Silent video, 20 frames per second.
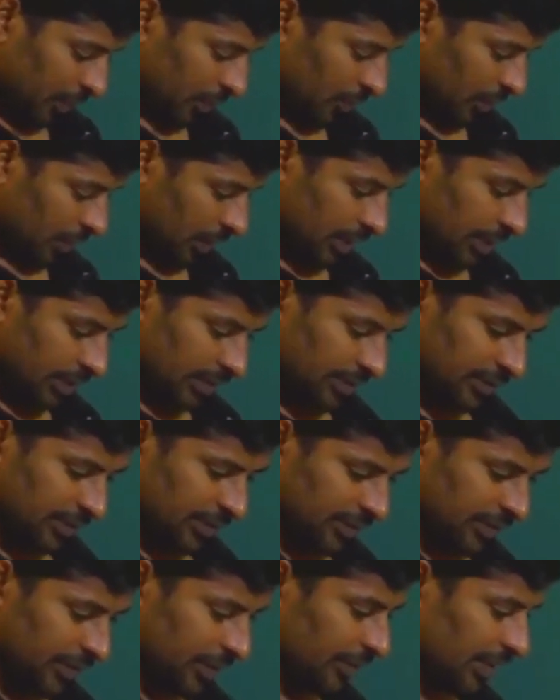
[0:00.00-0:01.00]
Okay, this
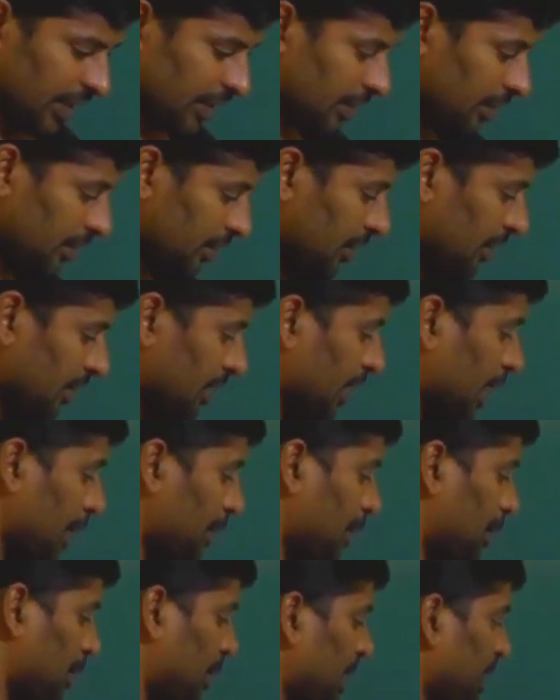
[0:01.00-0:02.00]
is given in
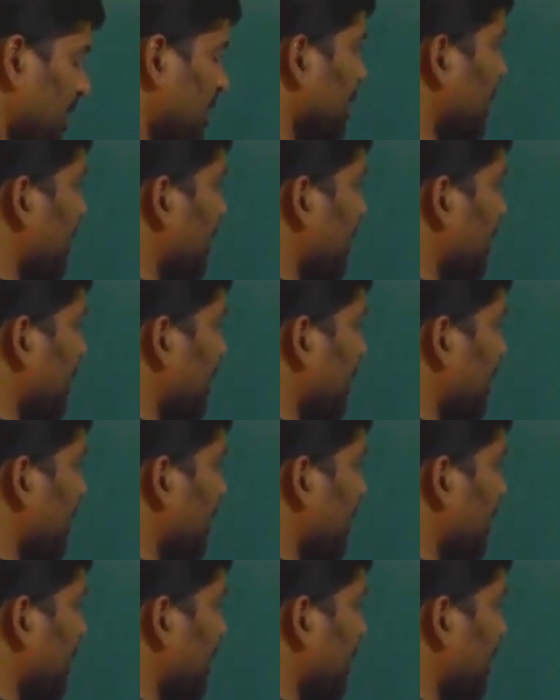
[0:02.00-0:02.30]
AP PhD